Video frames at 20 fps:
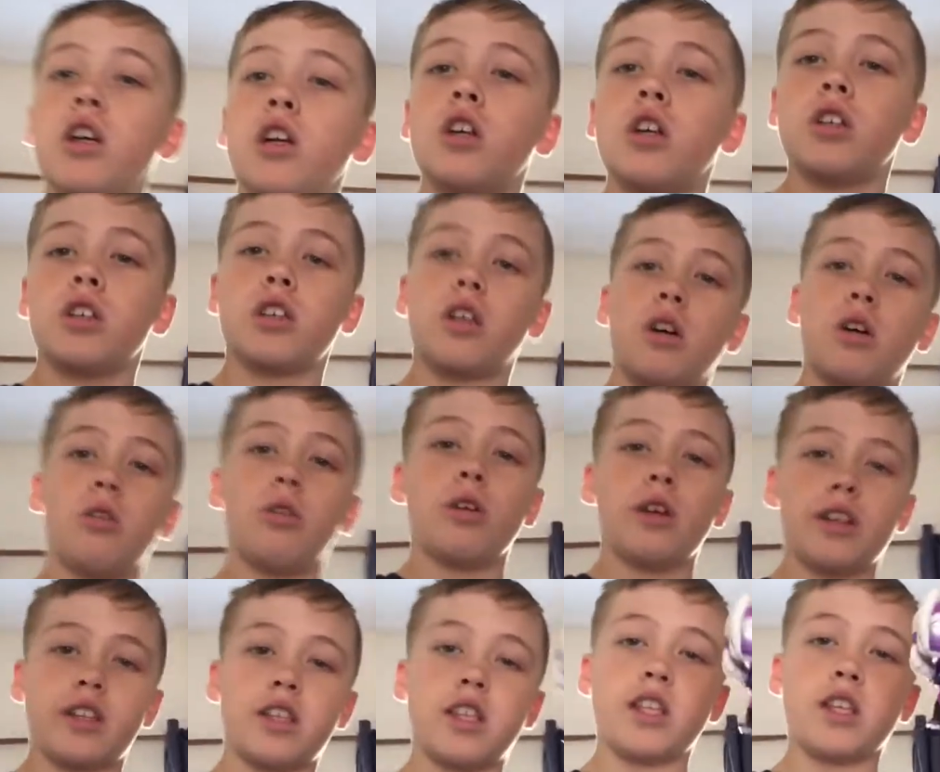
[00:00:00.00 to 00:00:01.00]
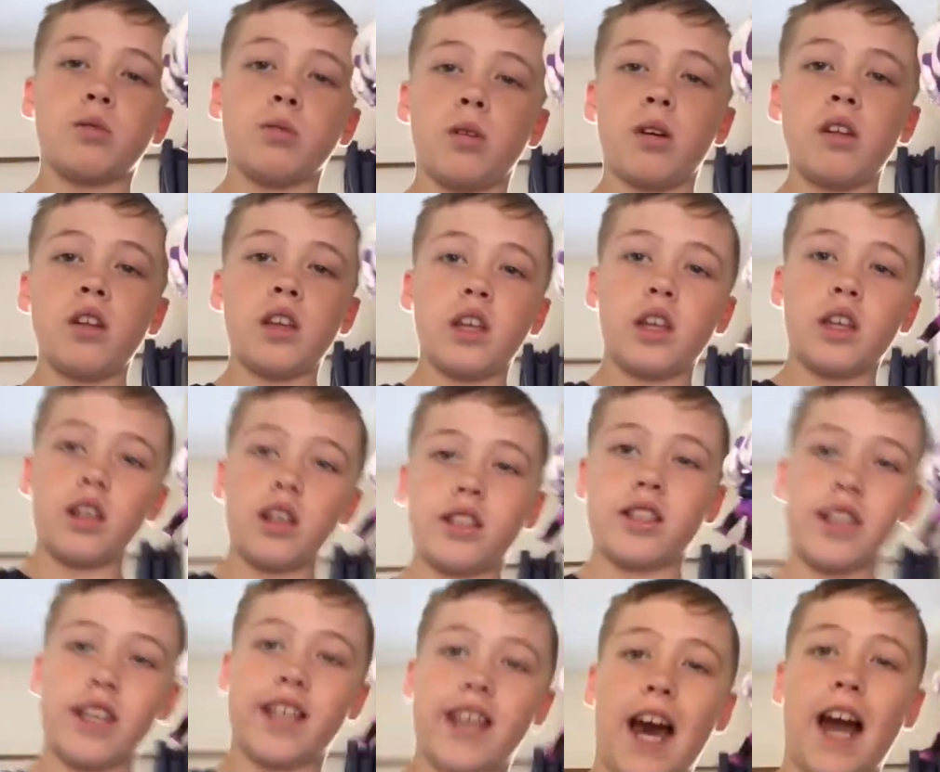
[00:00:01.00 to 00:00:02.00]
So it's this one. It's
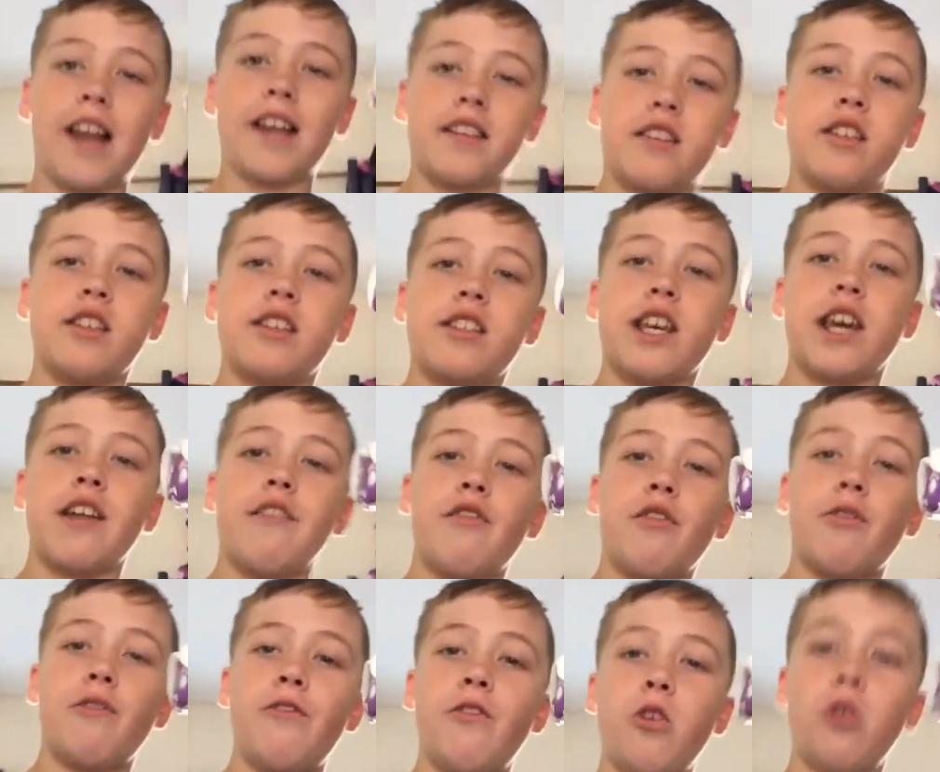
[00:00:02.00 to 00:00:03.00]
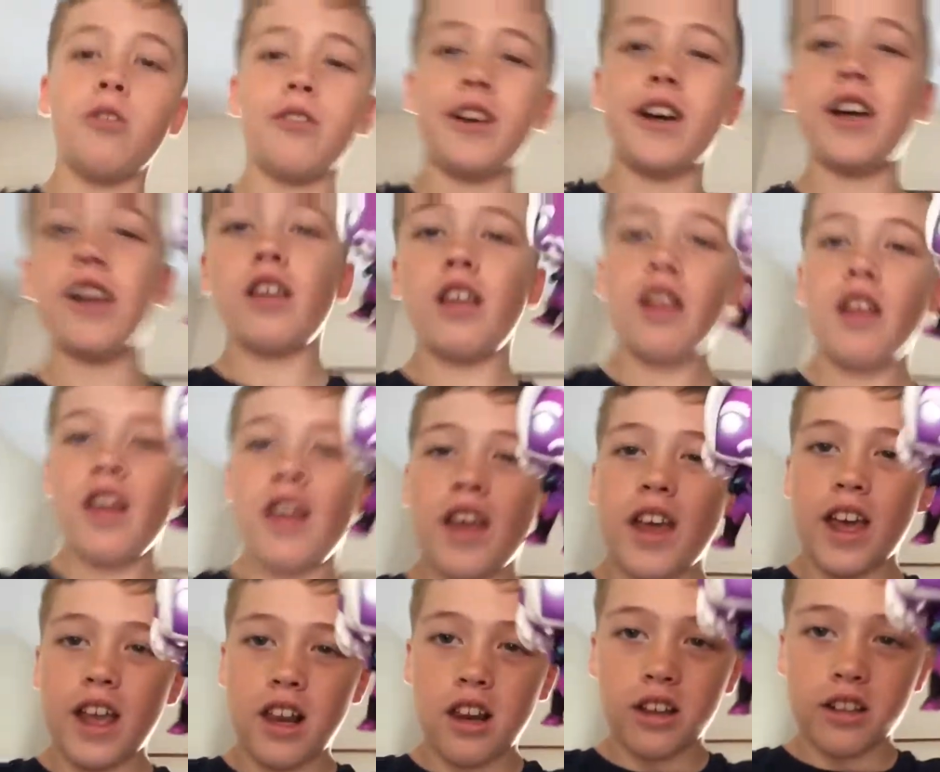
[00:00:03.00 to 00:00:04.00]
the Galaxy skin from Fortnite.
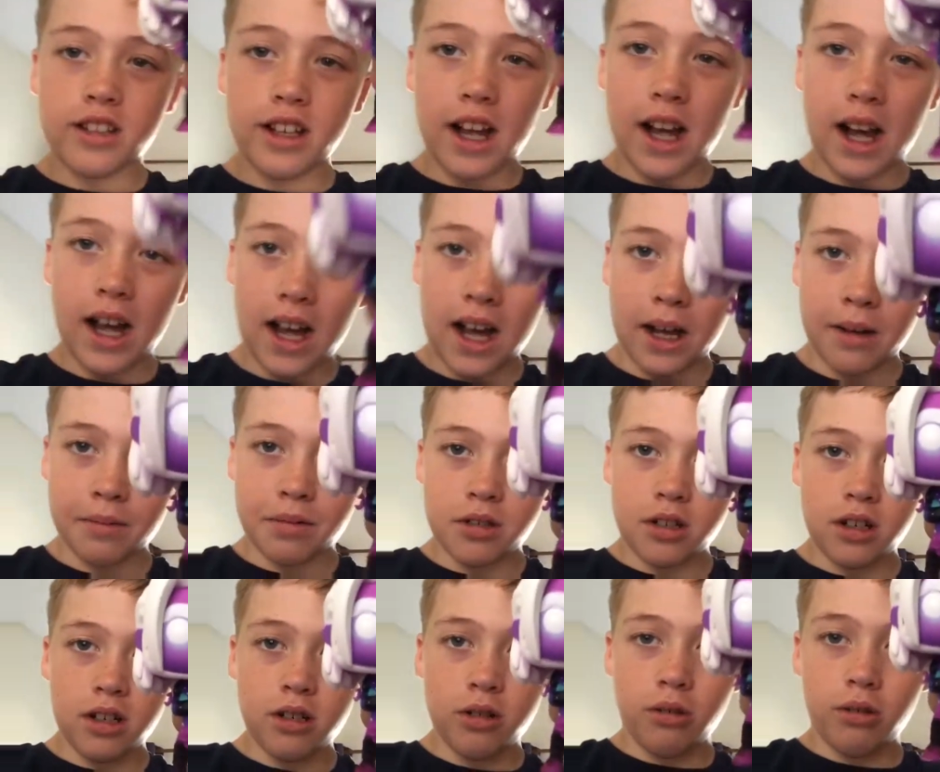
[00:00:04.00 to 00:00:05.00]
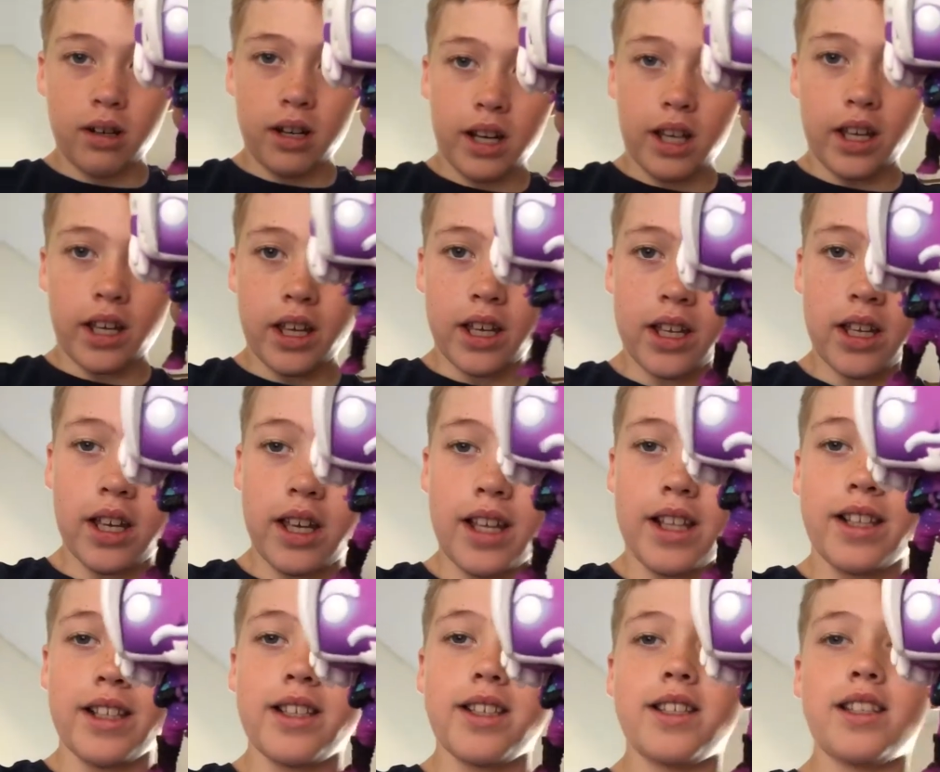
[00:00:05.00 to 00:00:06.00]
It looks absolutely
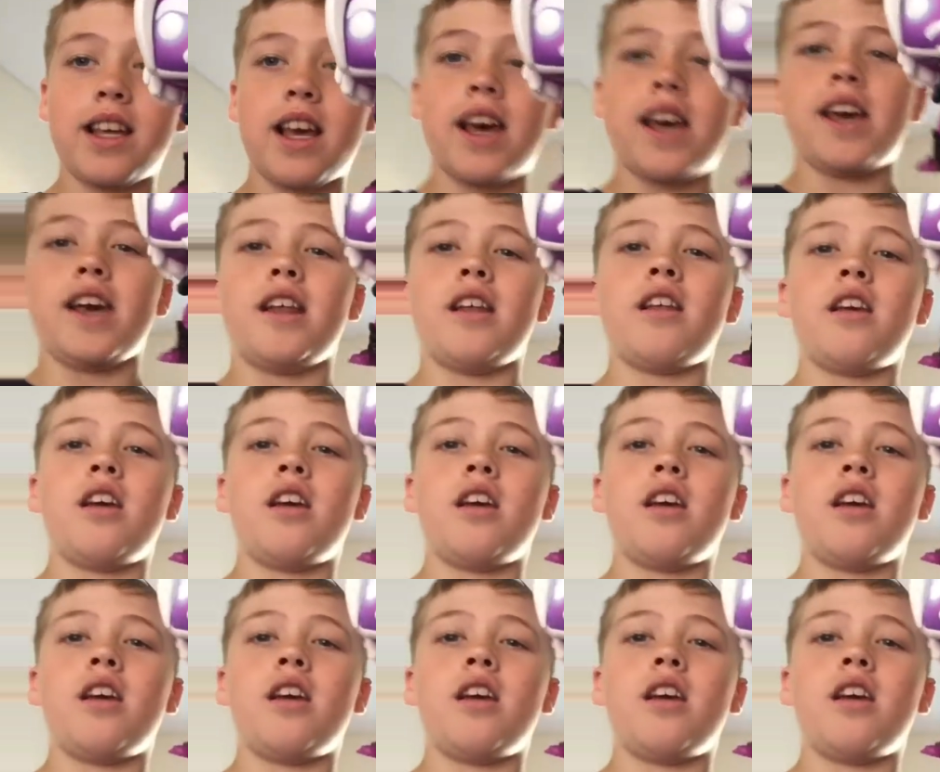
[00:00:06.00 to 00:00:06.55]
insane.